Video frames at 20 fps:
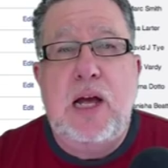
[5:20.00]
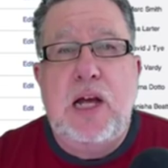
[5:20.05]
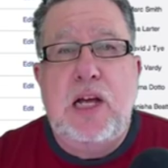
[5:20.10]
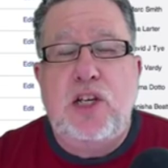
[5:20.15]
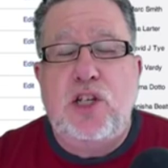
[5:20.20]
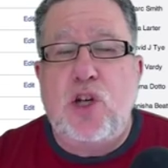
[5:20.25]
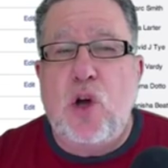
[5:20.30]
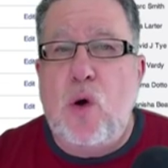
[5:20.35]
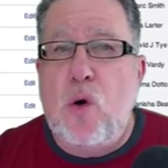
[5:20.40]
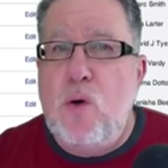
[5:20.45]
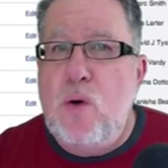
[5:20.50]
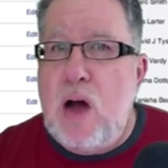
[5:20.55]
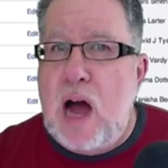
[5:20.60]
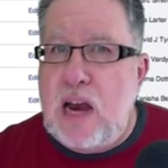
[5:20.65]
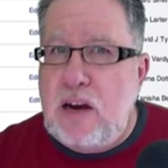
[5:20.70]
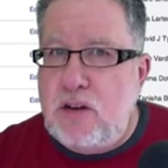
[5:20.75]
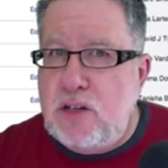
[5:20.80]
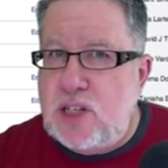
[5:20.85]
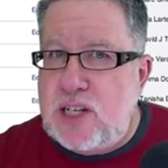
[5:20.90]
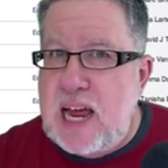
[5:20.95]
So
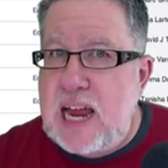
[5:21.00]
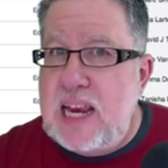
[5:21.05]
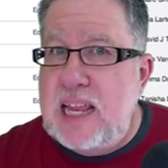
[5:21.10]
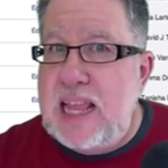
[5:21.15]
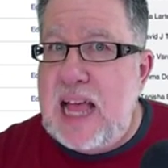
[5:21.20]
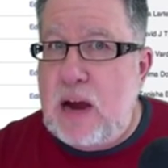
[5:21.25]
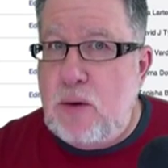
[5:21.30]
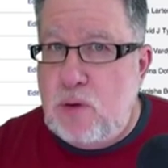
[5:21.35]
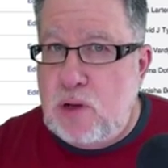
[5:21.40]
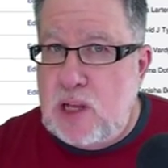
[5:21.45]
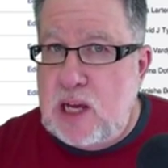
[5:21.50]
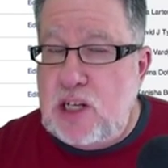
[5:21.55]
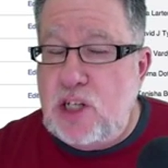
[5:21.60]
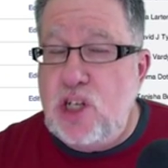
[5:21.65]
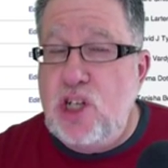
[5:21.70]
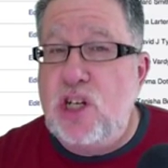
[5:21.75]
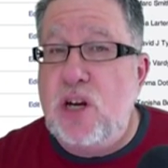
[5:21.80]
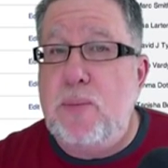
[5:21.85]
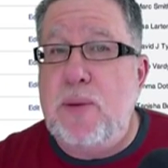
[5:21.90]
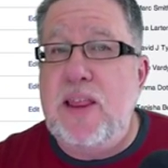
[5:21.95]
understanding that
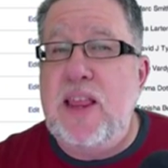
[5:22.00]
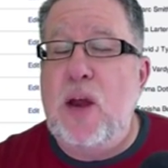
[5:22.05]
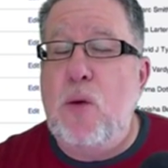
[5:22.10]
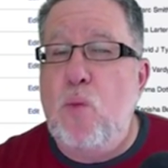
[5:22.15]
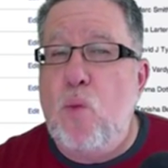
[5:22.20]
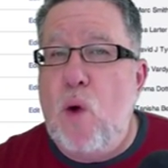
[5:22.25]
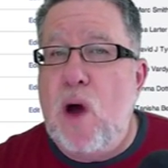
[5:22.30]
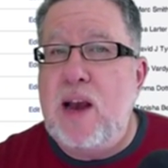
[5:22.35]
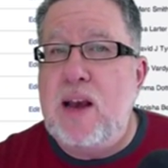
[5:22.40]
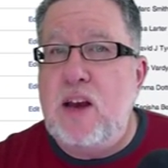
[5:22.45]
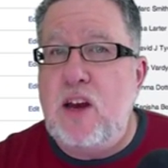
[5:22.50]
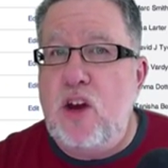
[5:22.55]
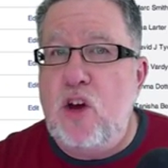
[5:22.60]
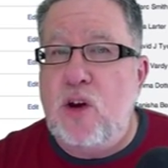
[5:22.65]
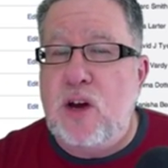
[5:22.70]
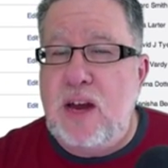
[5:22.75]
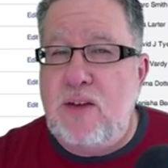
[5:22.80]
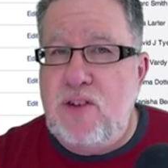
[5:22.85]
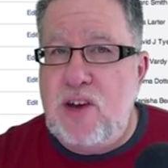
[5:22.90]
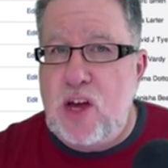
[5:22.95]
relationship and then what
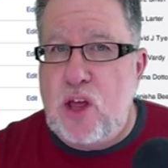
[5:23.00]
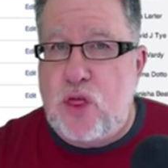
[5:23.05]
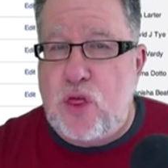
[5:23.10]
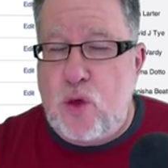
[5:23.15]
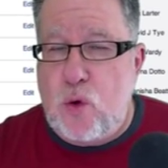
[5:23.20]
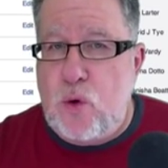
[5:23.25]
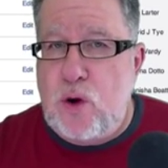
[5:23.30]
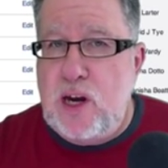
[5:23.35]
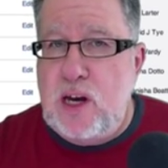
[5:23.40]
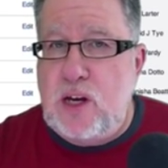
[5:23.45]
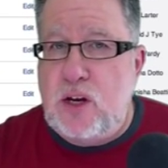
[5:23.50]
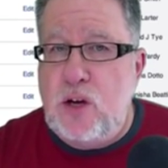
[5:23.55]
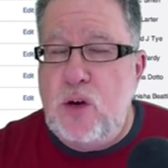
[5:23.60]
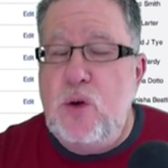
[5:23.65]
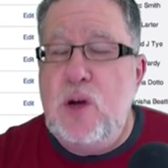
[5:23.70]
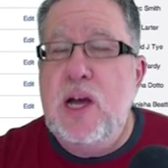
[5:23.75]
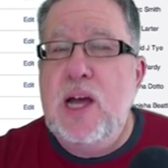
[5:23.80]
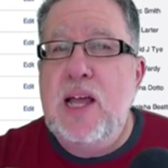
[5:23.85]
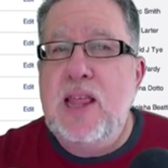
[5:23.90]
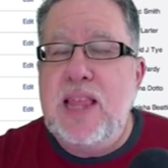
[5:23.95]
you're giving authority
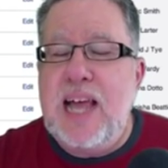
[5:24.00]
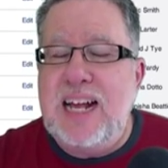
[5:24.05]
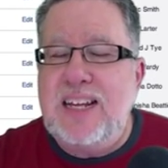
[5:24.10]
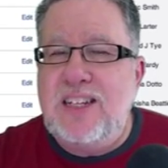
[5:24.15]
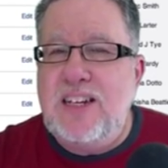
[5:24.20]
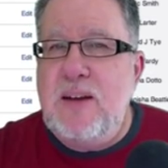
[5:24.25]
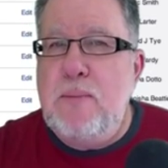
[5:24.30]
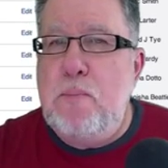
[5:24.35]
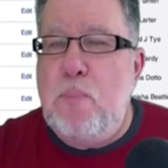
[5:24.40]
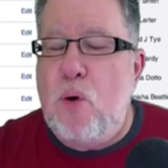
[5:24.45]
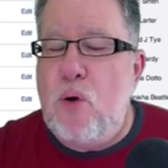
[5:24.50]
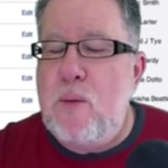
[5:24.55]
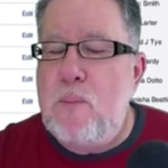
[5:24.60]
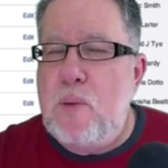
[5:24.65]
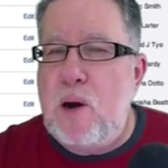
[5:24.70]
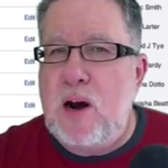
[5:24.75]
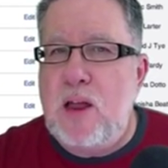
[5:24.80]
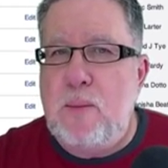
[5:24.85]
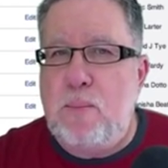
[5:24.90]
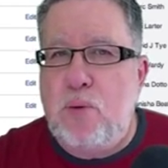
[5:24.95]
to, that's an important
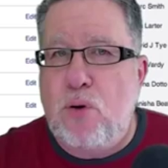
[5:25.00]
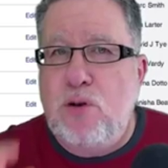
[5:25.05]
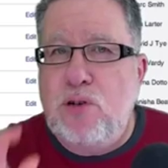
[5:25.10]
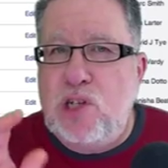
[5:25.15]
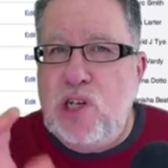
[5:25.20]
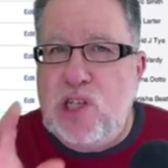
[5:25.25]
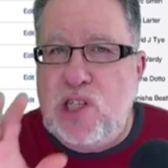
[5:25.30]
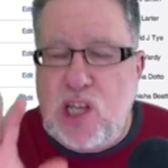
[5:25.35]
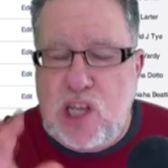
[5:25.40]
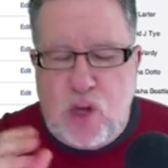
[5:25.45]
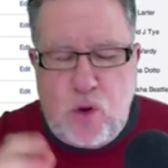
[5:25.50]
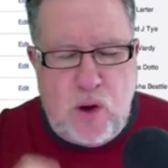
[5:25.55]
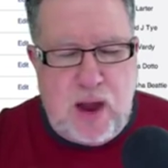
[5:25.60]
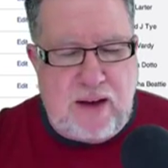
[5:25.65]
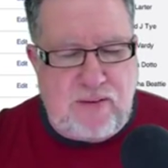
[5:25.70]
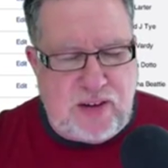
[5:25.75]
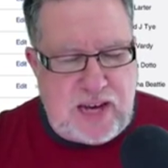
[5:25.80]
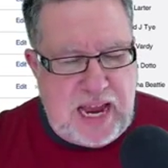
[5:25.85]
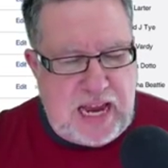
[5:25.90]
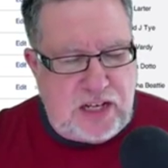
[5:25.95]
part of the process that you
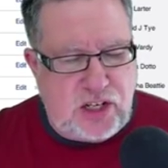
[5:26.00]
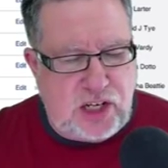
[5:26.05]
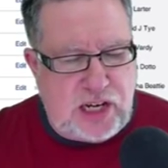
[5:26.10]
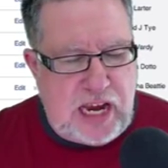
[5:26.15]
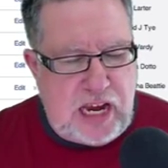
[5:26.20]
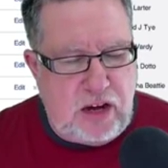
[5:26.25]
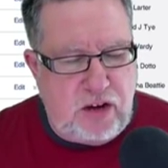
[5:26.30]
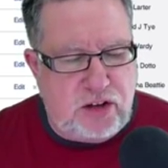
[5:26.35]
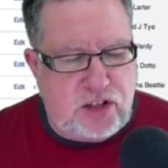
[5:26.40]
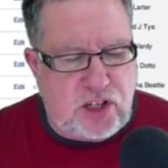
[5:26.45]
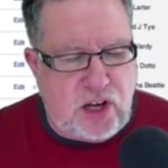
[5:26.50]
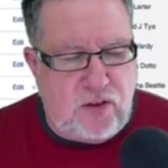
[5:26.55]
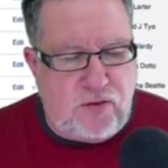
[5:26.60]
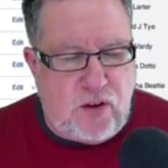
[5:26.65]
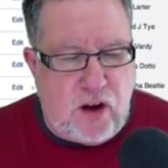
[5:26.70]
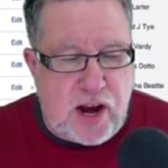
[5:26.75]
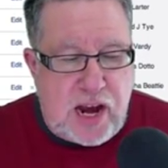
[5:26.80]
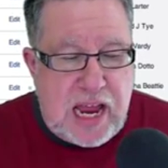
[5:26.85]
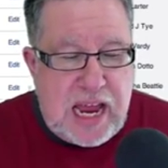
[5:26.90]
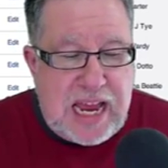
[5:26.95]
have to educate yourself
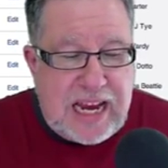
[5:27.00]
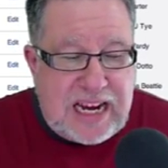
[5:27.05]
on.